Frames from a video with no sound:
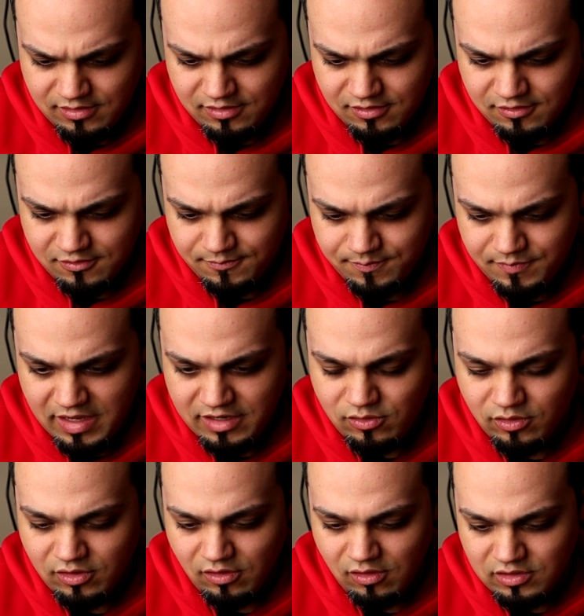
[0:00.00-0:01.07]
Um, and
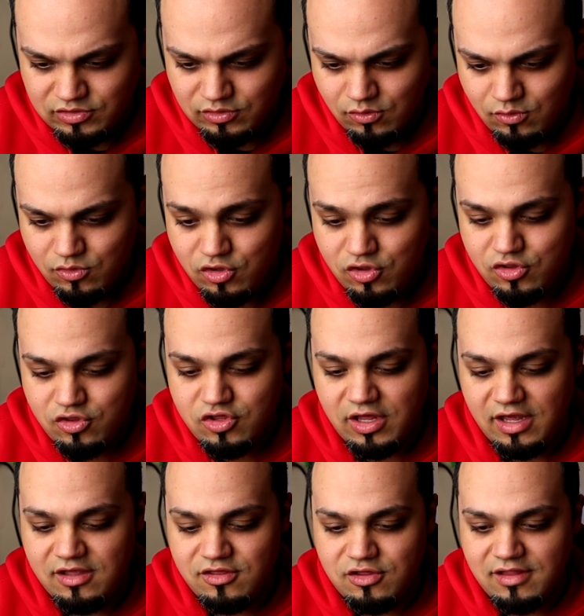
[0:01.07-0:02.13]
you could also
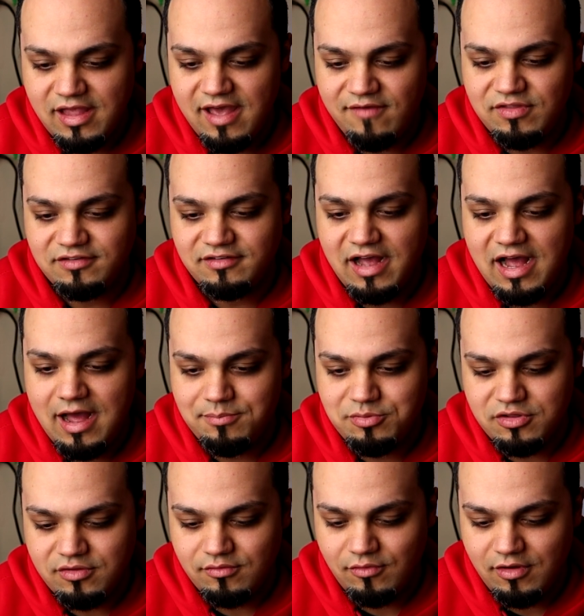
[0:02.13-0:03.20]
change it. They have this
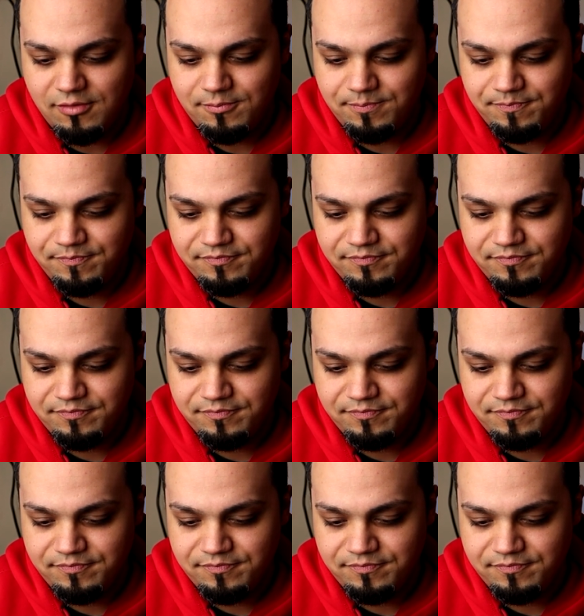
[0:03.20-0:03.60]
option, right?